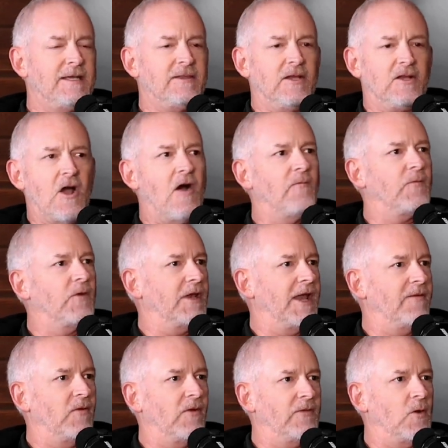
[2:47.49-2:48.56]
the comfort
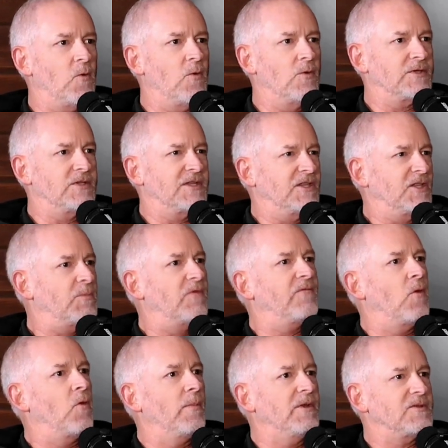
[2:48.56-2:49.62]
level of the horses and the
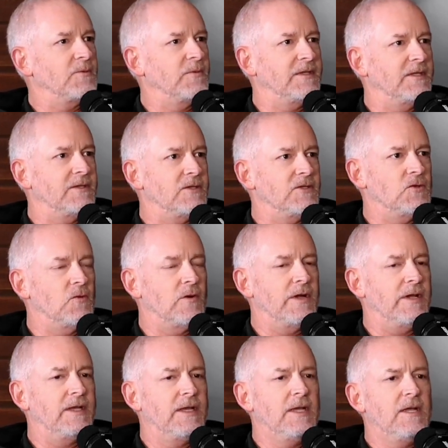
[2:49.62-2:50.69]
performance within the joint.